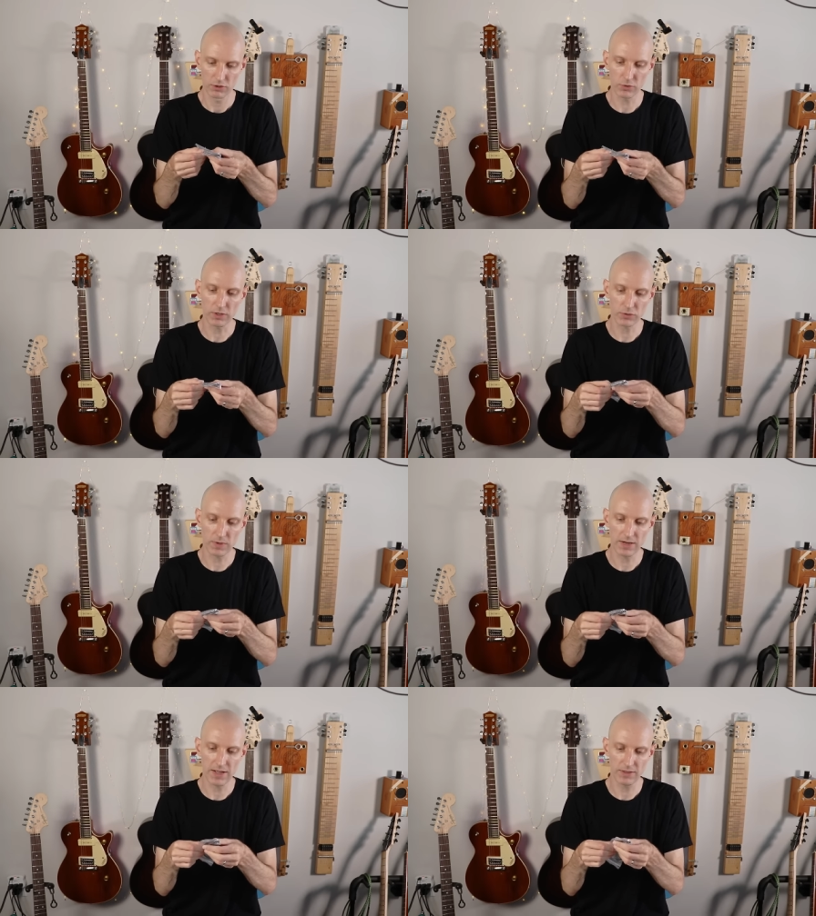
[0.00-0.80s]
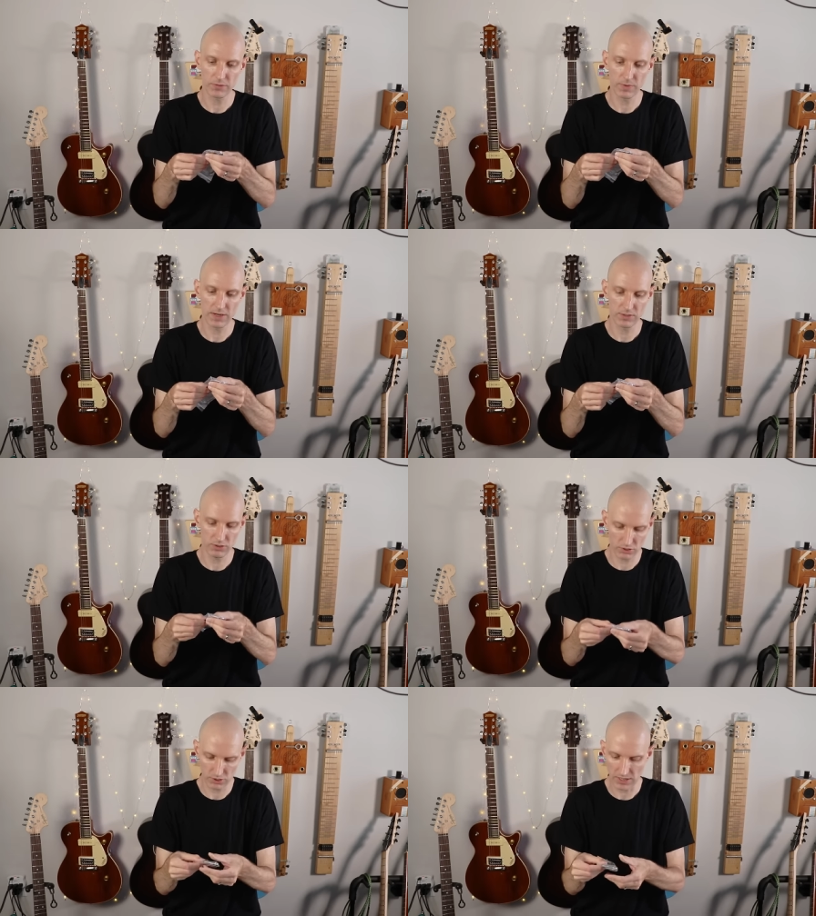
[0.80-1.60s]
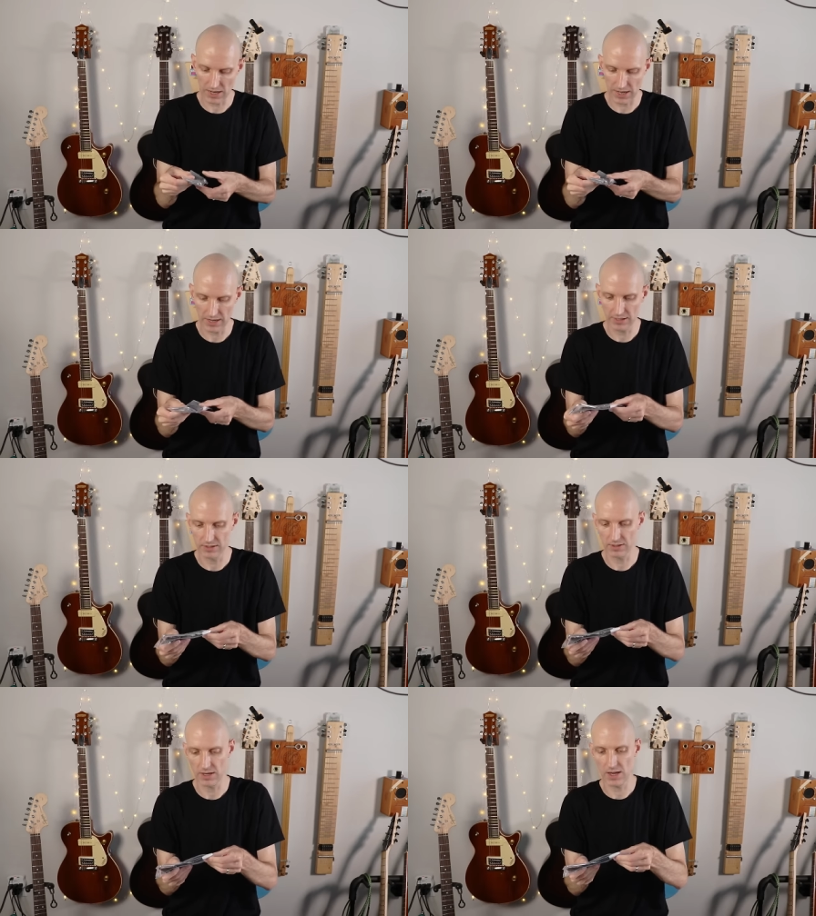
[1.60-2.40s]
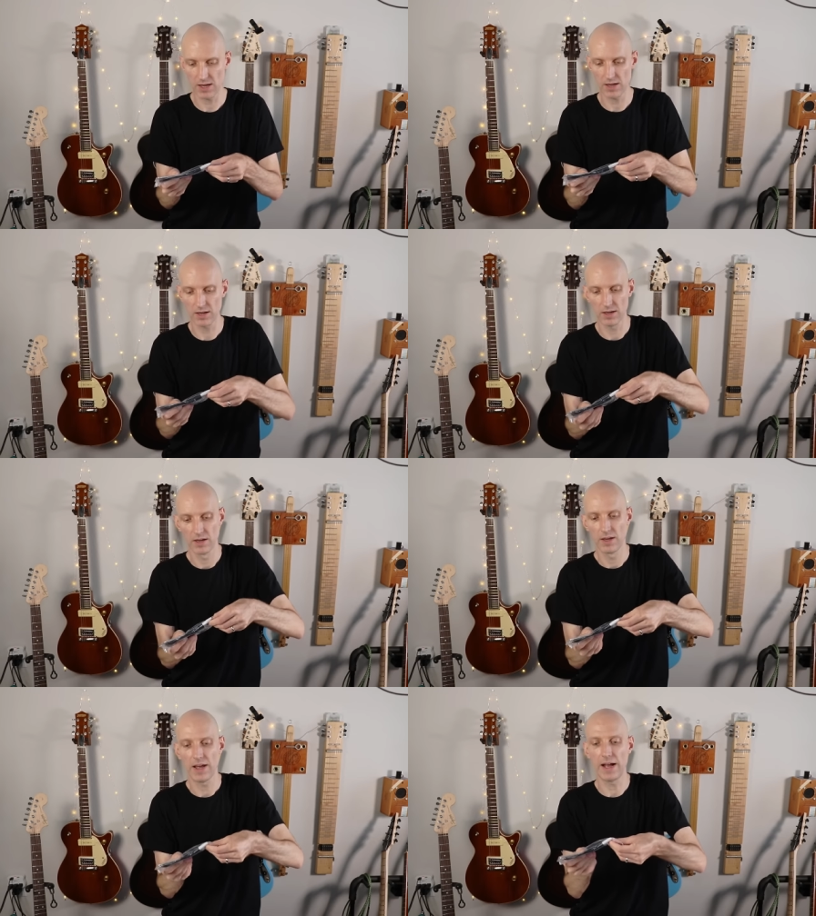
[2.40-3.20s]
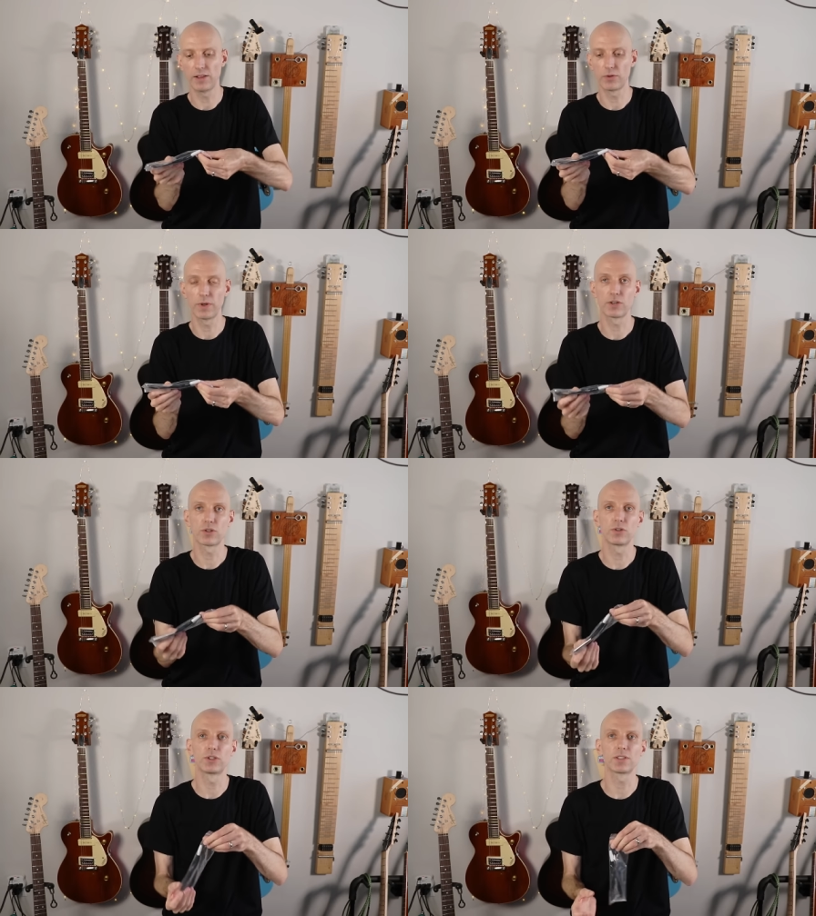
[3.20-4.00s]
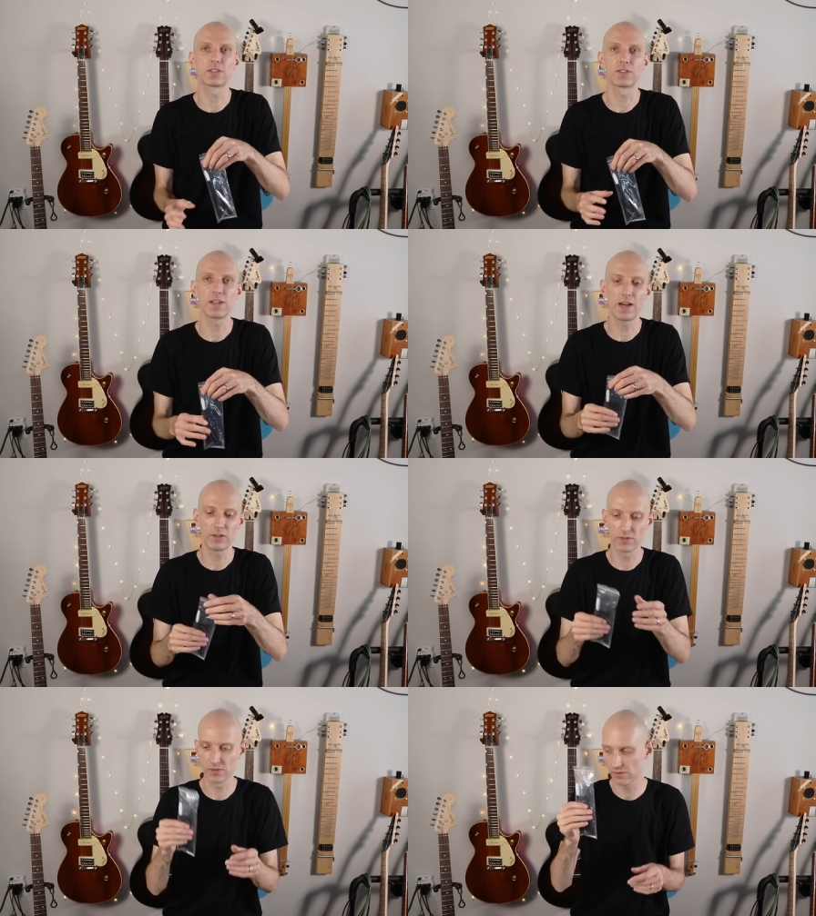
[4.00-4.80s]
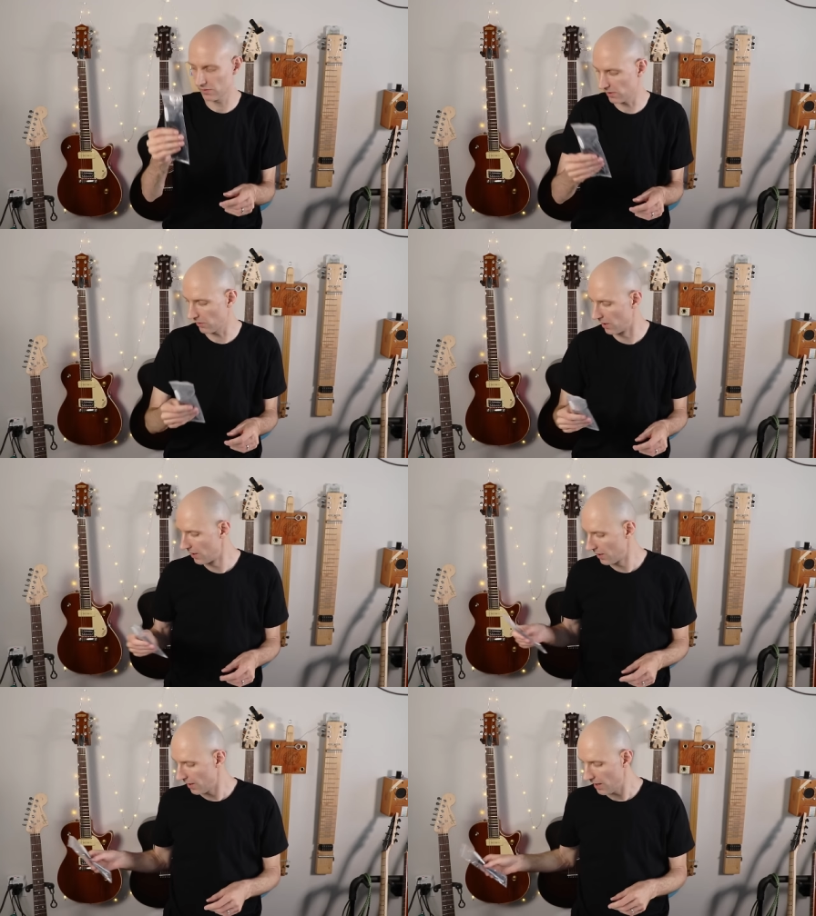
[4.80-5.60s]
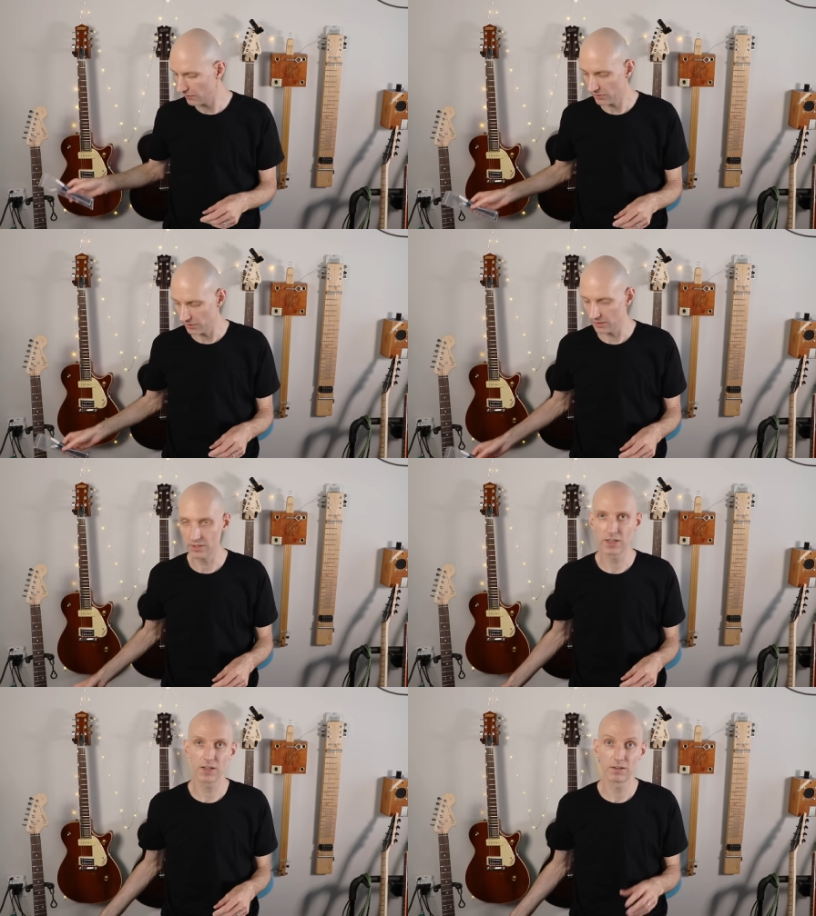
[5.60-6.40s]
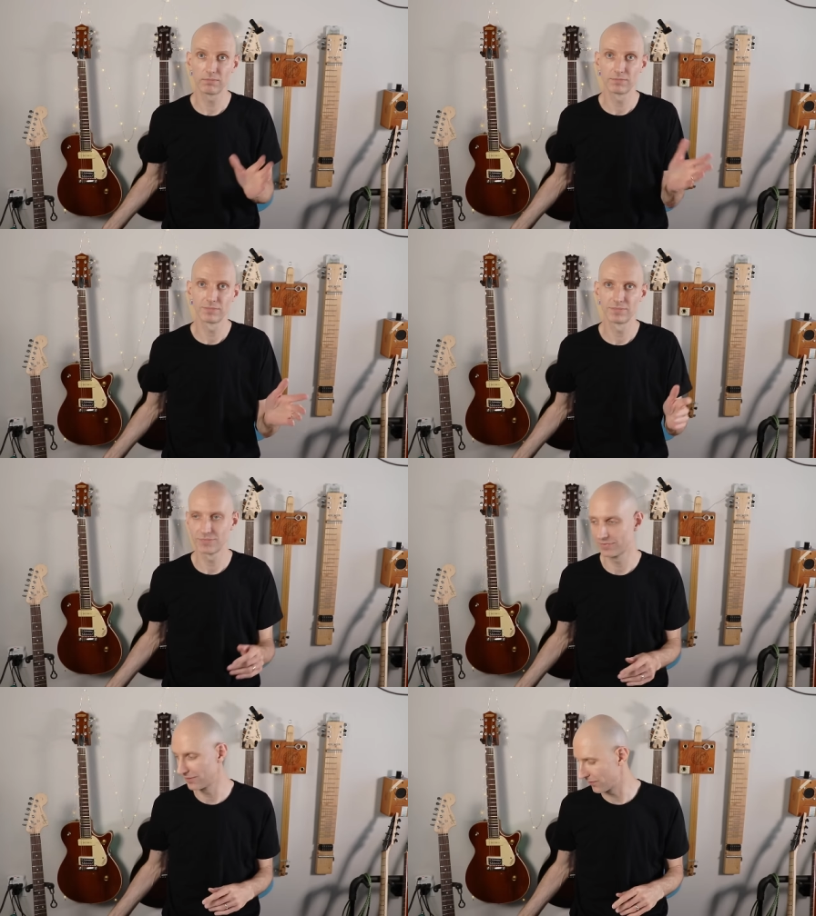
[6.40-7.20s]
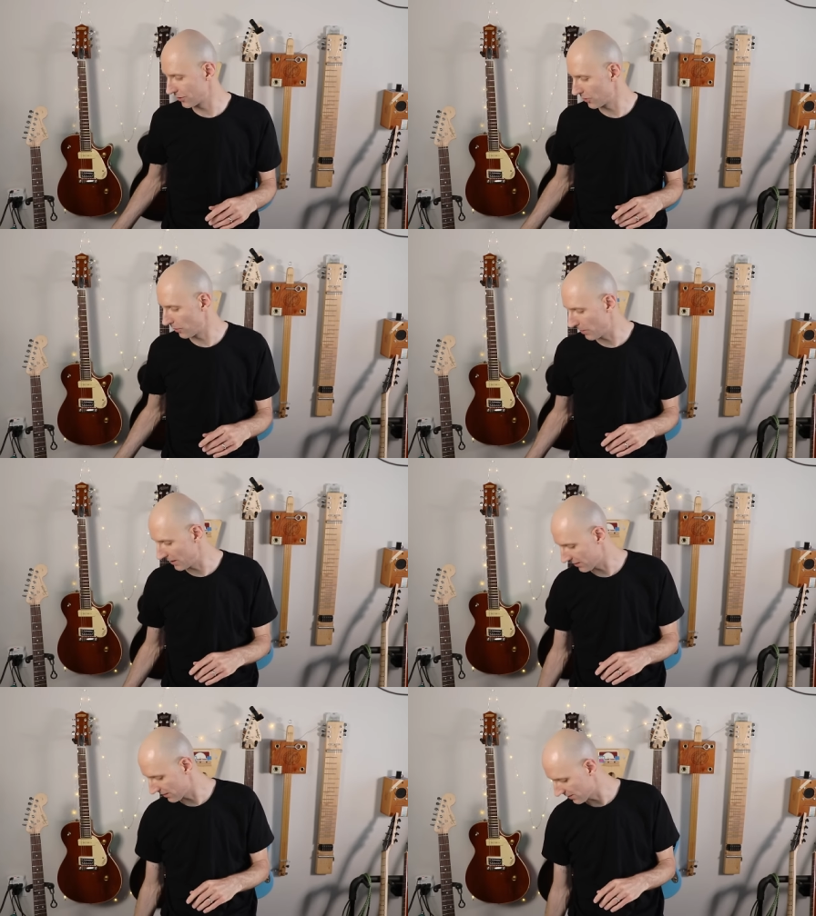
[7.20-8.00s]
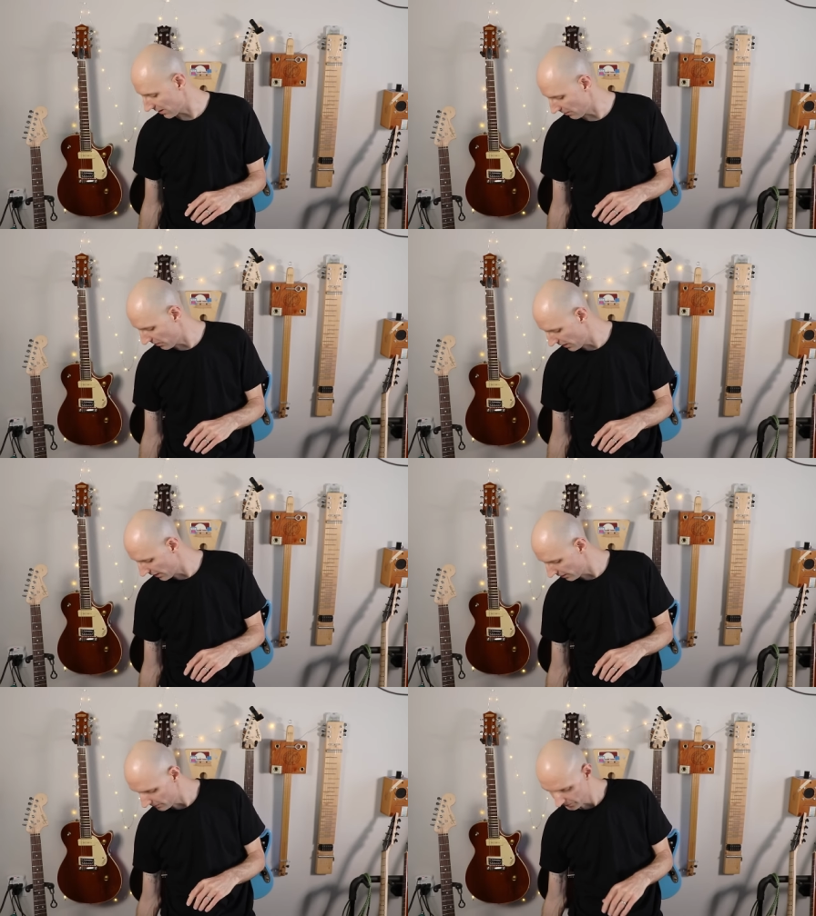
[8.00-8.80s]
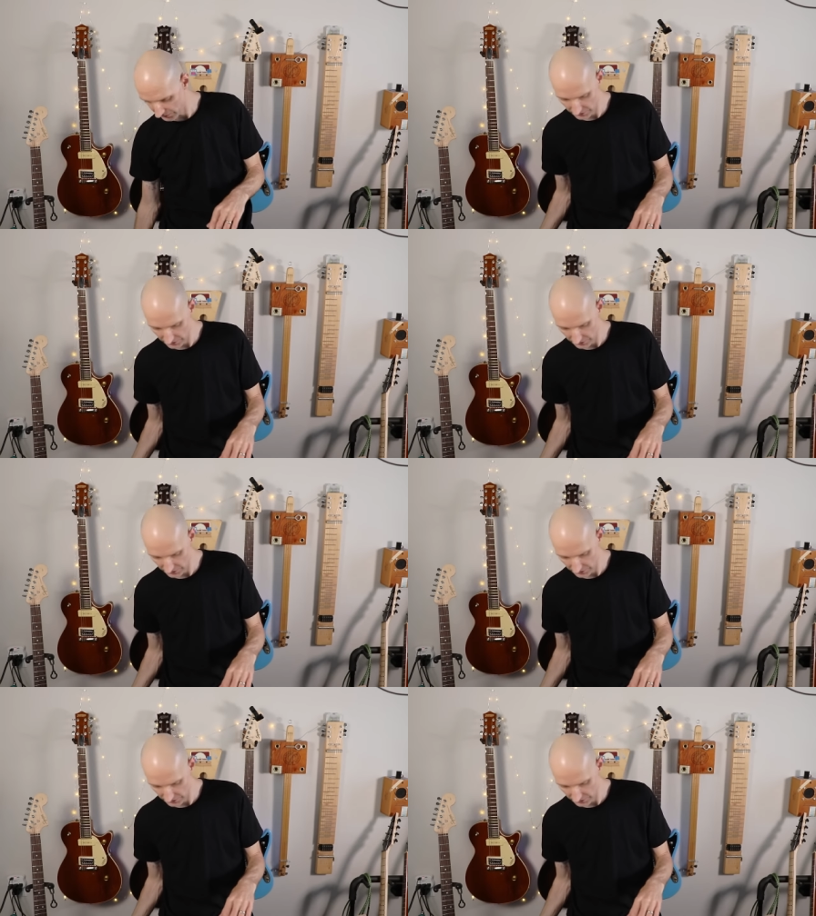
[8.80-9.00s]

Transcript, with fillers: truss rod Allen wrench, and a Allen wrench to adjust the saddles. So everything you need to do a basic setup there.